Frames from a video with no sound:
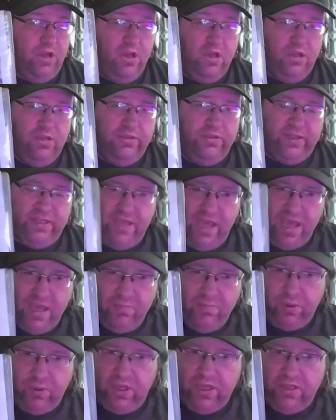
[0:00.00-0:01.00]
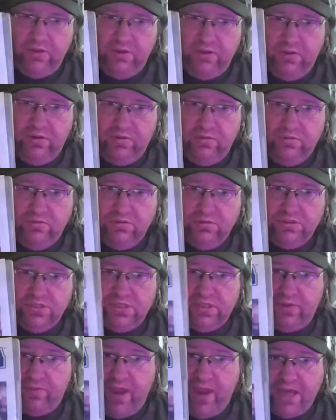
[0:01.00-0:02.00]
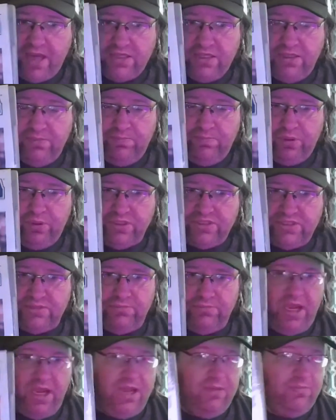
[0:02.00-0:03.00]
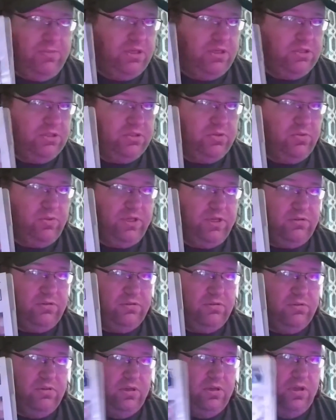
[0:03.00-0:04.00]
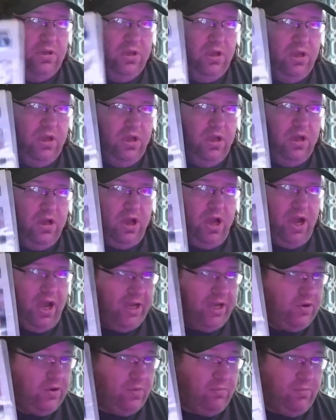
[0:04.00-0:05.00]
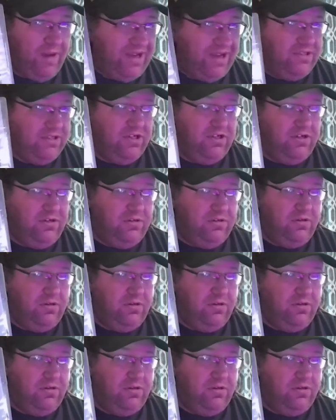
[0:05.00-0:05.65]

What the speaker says: The gameplay, though, since I've actually put some time into it, I don't mind it.